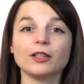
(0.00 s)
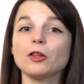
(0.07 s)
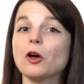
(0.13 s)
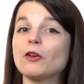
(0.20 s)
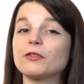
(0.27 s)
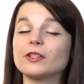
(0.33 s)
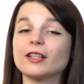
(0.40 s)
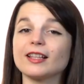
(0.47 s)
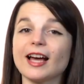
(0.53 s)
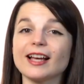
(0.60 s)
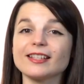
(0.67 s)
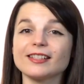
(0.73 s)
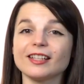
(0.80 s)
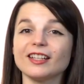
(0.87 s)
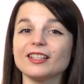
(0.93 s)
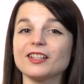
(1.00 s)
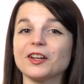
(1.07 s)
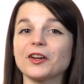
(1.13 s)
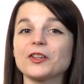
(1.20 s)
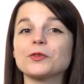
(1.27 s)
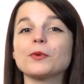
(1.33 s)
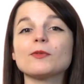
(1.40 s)
Over the last 10
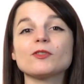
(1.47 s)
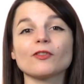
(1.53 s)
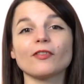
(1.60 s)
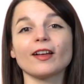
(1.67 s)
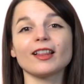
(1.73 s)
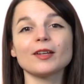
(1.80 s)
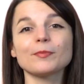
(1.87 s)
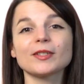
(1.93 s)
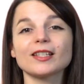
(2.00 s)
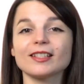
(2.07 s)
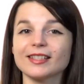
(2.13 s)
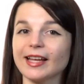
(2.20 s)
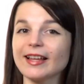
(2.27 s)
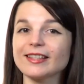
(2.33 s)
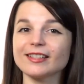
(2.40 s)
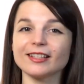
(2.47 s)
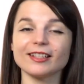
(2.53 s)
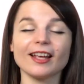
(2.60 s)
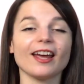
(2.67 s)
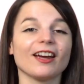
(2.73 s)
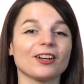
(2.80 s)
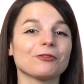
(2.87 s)
years, we've developed,
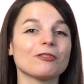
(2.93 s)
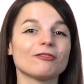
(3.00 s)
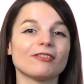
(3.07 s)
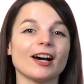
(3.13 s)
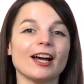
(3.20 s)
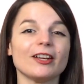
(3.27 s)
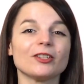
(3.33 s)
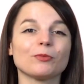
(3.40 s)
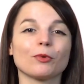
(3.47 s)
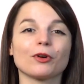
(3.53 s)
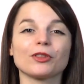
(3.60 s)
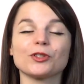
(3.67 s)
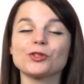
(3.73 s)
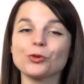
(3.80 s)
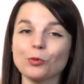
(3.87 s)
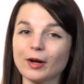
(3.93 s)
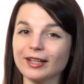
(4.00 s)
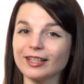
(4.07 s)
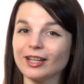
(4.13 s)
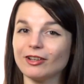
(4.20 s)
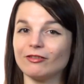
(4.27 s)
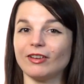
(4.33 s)
tested, and refined more than
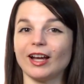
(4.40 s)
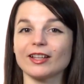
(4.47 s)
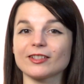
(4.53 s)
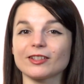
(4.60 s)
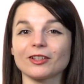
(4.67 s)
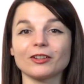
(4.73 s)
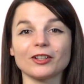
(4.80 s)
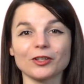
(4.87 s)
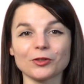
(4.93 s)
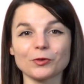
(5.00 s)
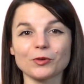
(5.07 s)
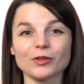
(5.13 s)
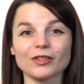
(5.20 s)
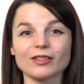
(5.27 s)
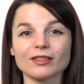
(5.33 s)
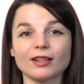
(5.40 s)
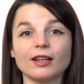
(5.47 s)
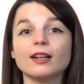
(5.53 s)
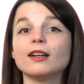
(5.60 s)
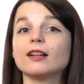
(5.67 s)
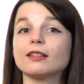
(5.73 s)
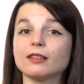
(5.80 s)
20 advanced learning tools.
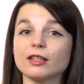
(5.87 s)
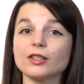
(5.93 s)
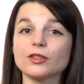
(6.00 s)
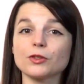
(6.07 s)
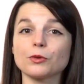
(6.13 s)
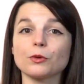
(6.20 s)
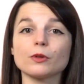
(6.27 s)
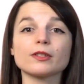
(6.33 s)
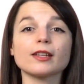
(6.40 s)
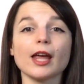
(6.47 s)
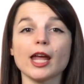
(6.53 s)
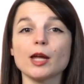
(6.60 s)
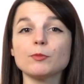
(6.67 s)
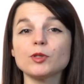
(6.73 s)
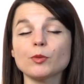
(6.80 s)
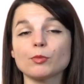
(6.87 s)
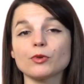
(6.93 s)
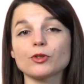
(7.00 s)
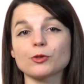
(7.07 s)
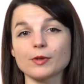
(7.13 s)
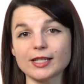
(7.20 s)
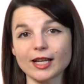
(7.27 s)
These tools aim to
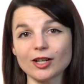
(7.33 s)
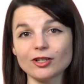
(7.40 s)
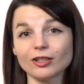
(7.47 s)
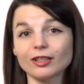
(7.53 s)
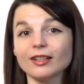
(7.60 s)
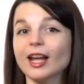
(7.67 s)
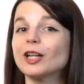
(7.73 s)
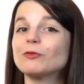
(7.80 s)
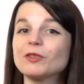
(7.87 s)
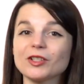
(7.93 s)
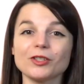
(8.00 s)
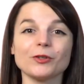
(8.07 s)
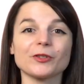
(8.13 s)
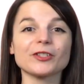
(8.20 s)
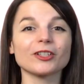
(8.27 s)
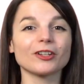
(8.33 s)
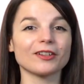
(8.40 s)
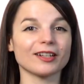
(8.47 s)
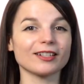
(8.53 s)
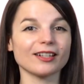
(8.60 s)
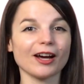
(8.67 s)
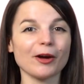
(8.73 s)
boost retention and reduce
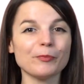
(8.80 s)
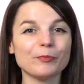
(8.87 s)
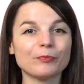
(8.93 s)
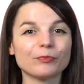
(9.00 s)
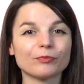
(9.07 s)
learning time.